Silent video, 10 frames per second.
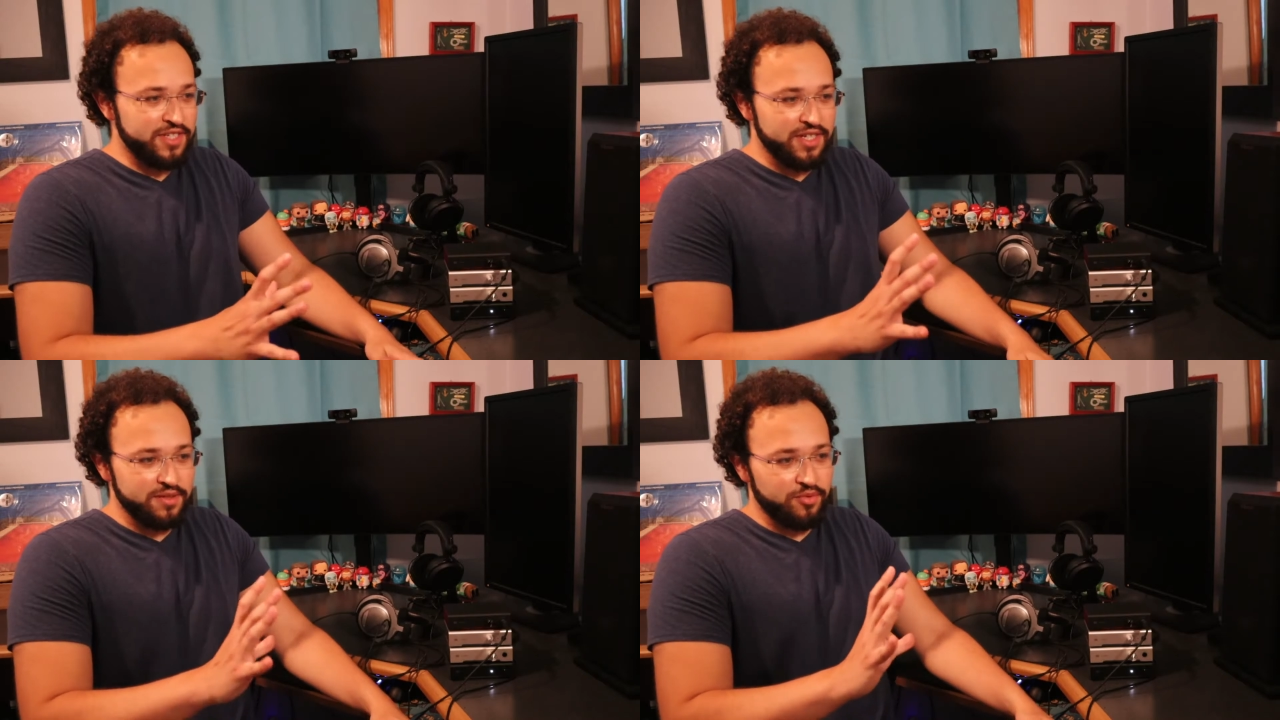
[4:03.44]

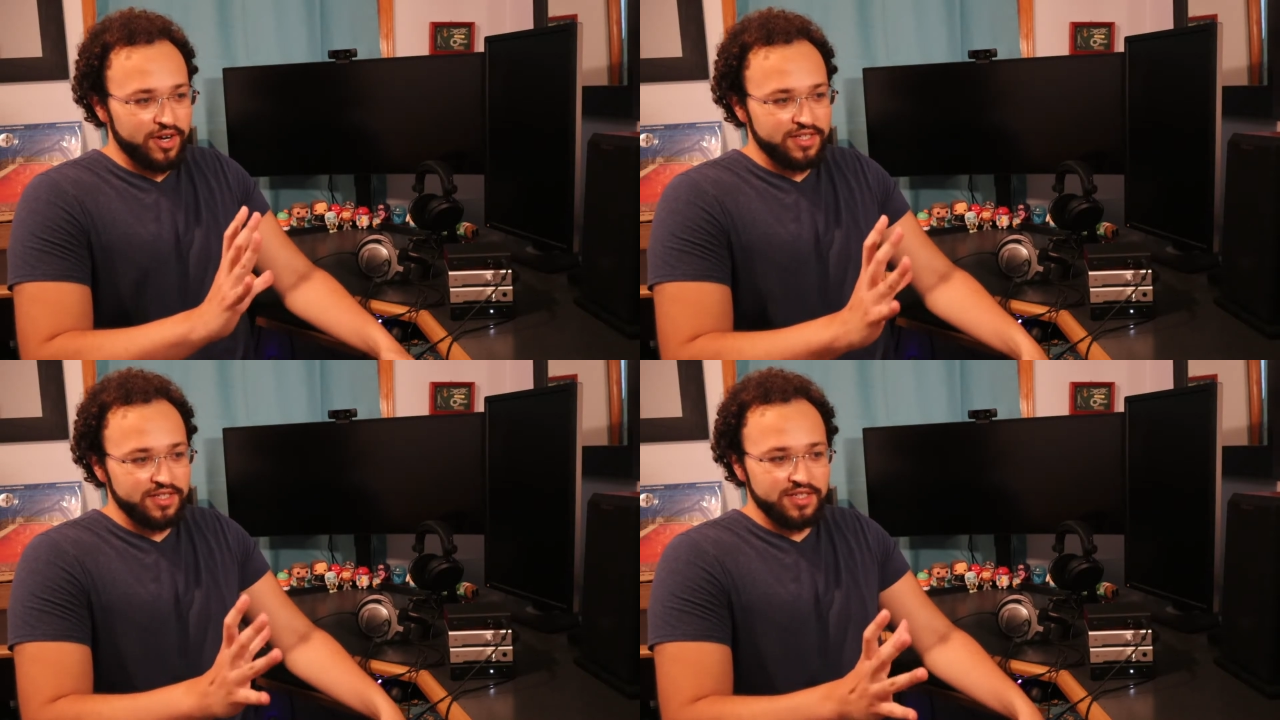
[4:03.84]
seen
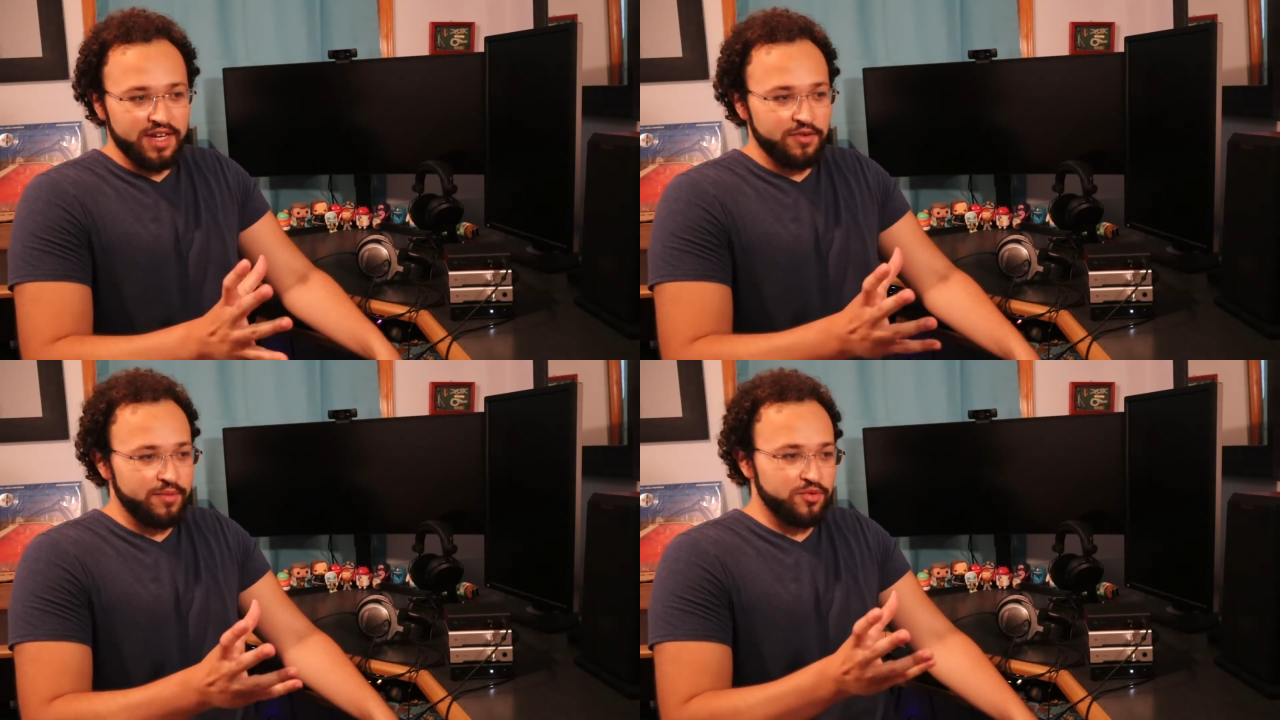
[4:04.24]
prices
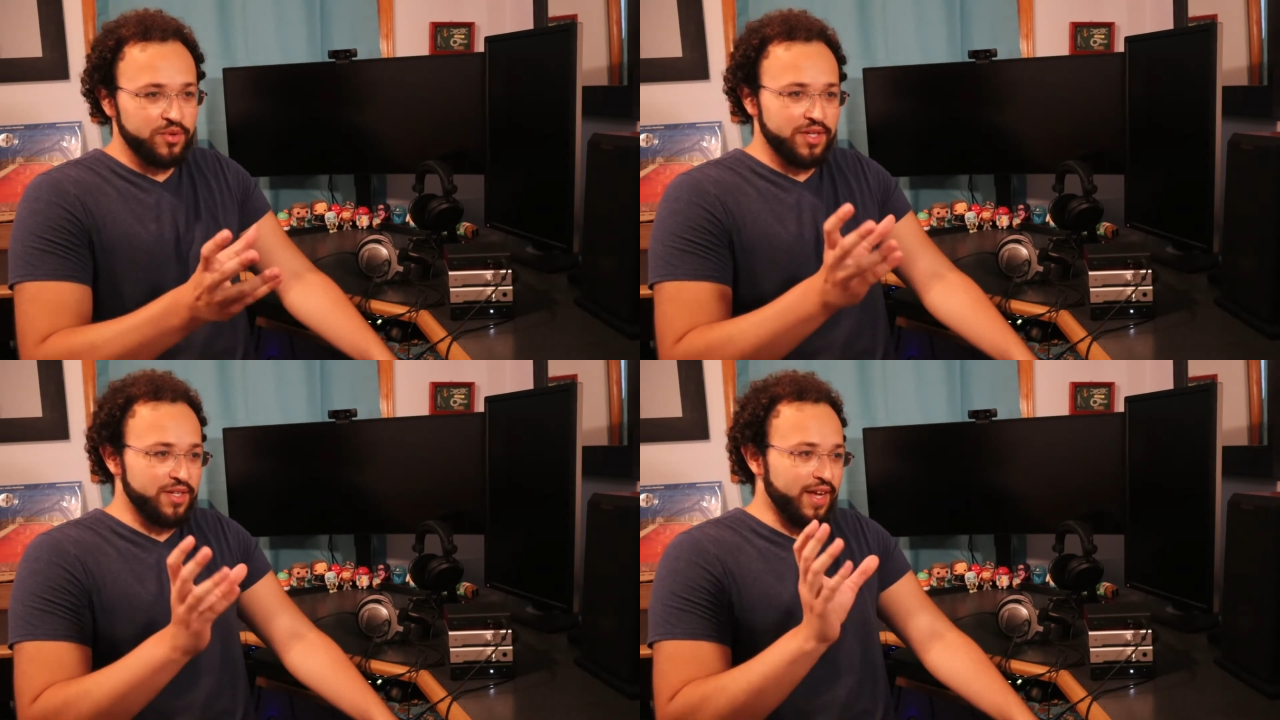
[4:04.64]
anywhere
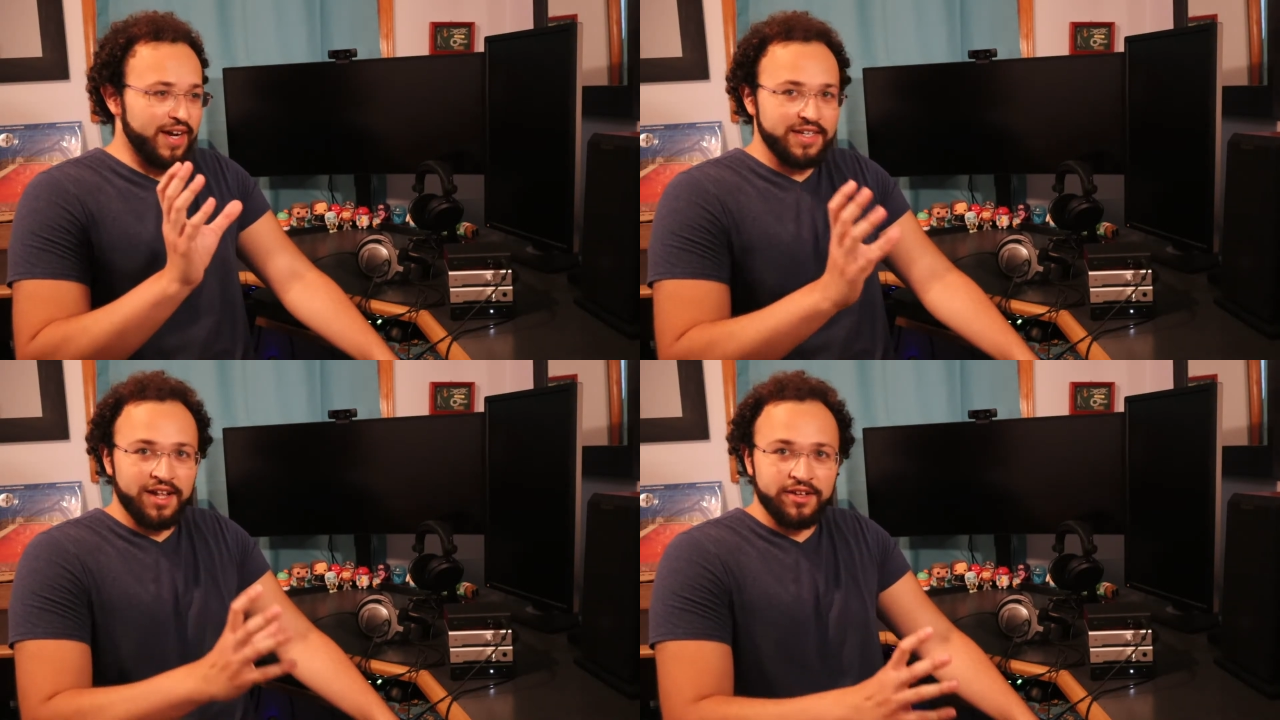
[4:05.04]
between
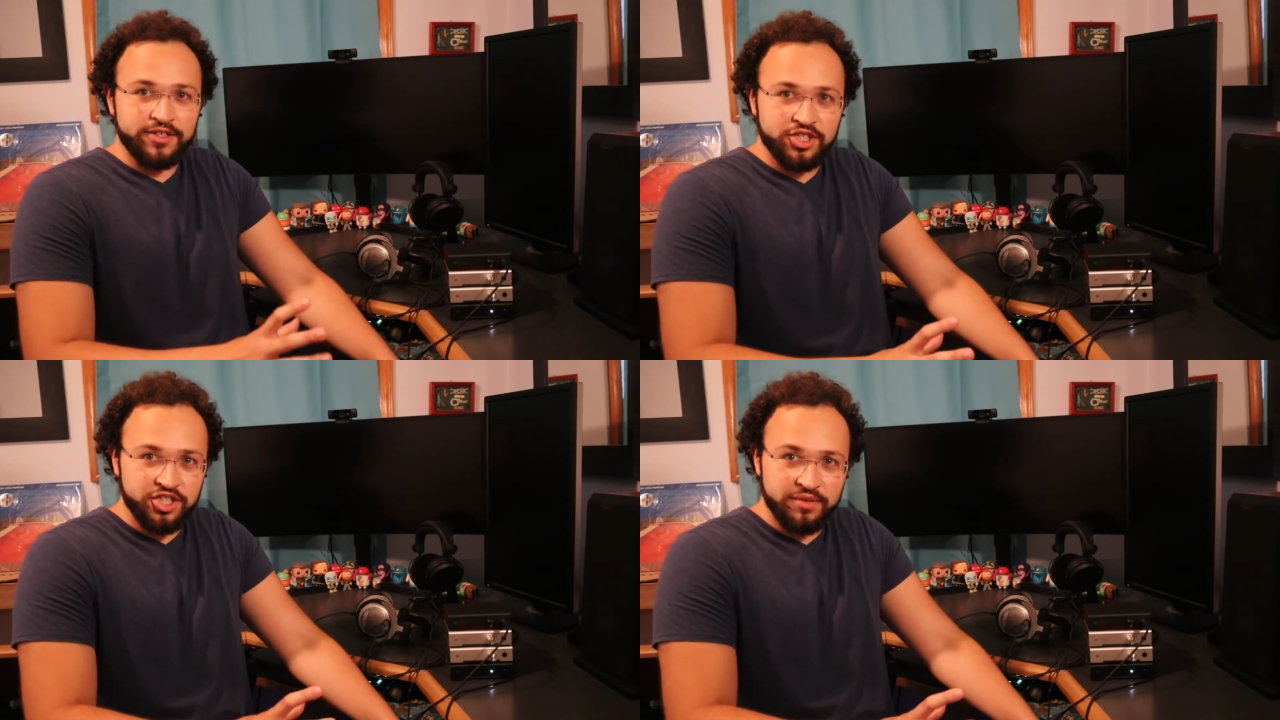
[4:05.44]

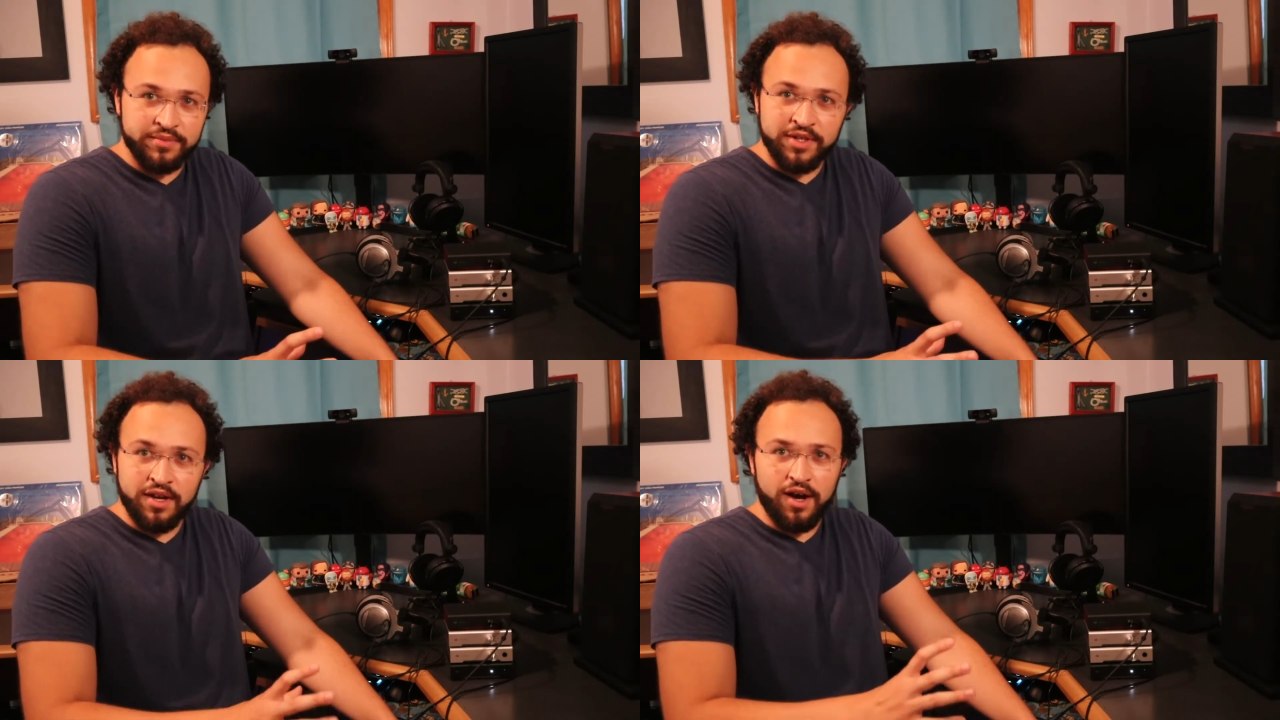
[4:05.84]
$90 shipped,